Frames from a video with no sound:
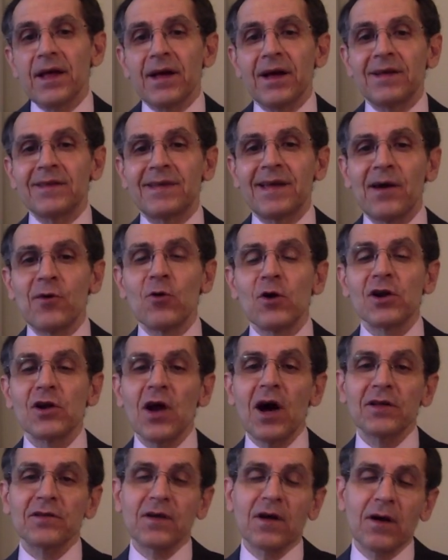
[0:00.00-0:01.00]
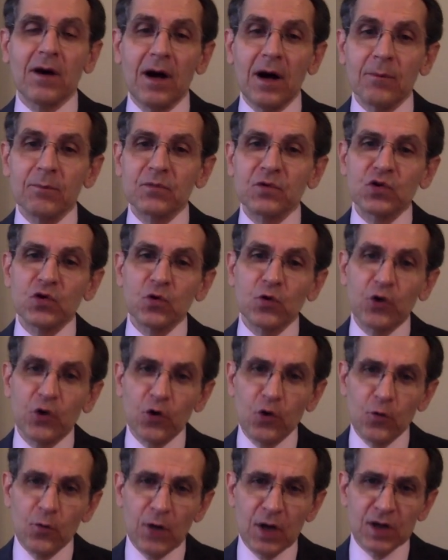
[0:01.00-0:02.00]
they will not come to
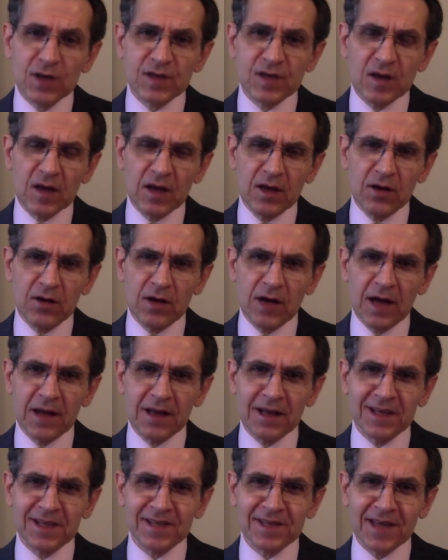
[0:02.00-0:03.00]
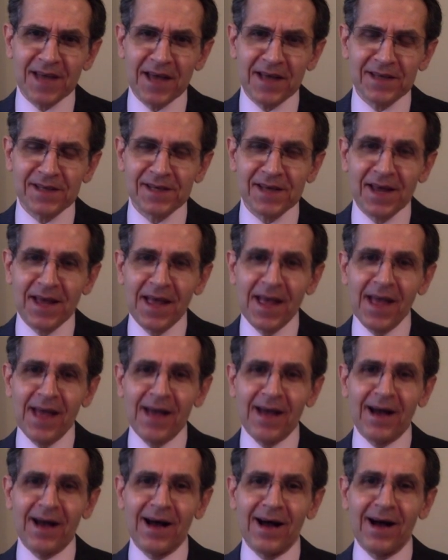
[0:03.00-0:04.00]
humans in United States.
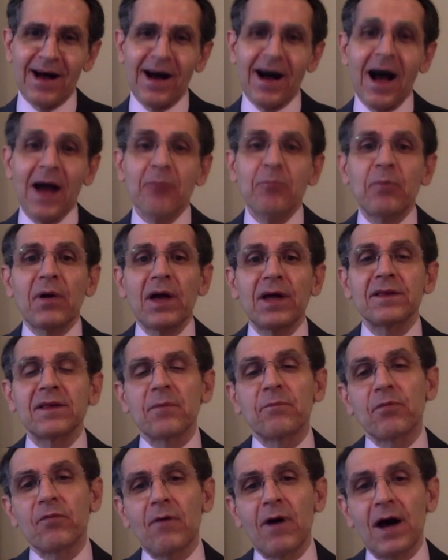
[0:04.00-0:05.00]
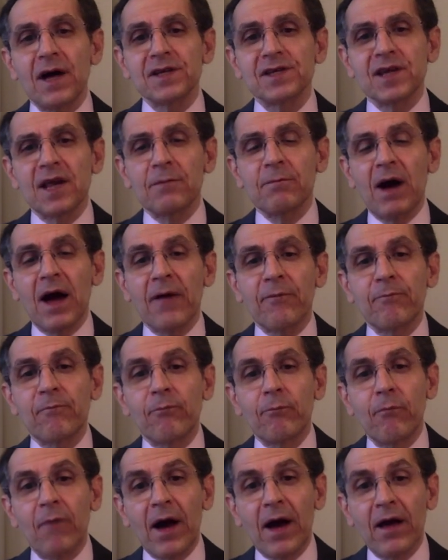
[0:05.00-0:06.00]
Uh, I paid the price and my,
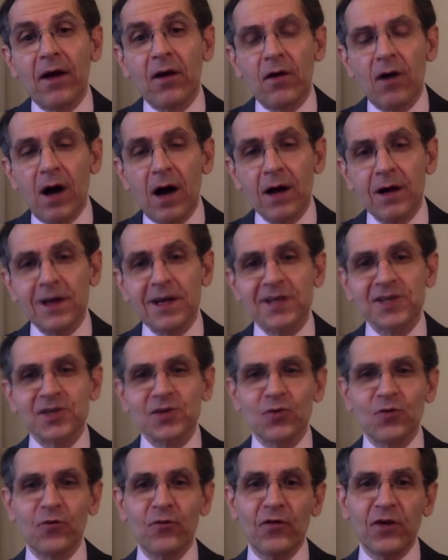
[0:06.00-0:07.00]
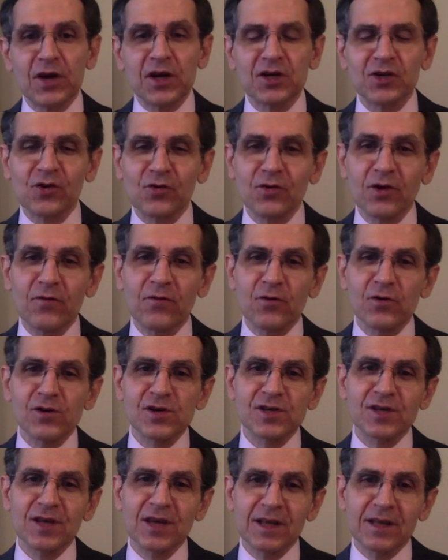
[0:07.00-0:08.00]
my colleagues who finished
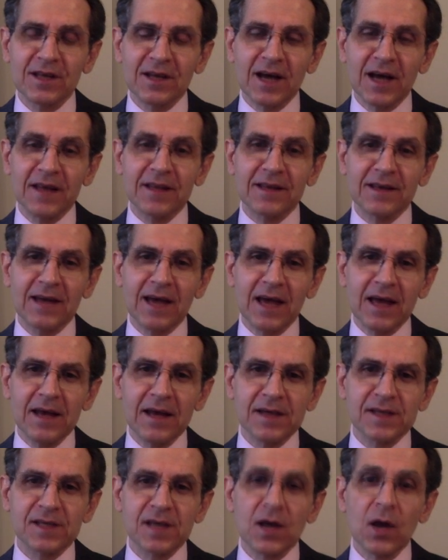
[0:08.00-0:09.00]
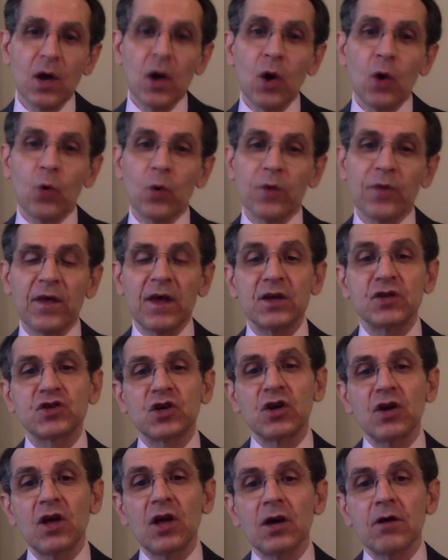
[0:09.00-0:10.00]
university in the 1980s with
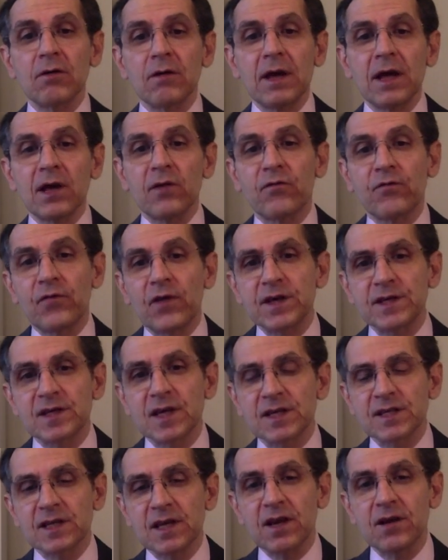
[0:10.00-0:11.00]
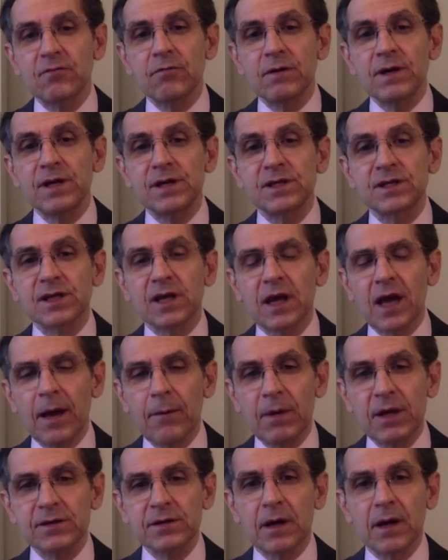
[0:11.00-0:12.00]
engineering, physics degrees,
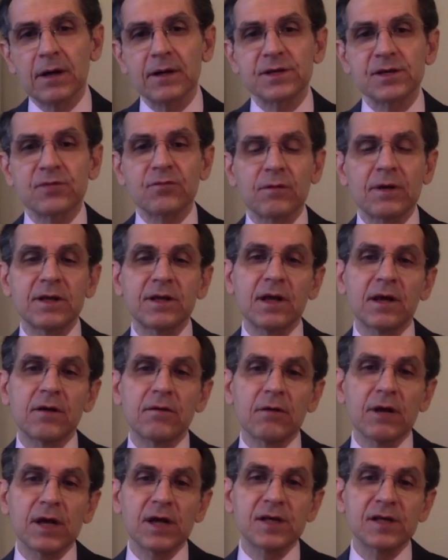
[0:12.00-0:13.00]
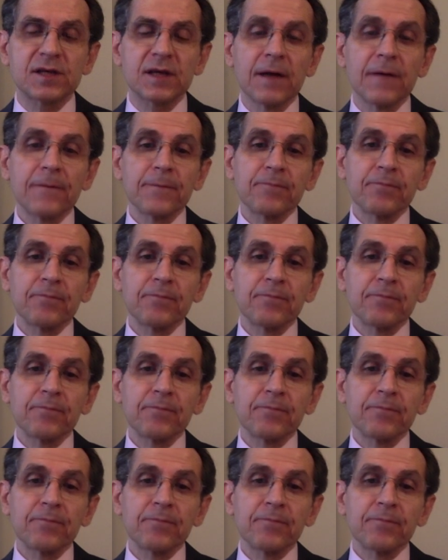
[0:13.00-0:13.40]
chemistry degrees,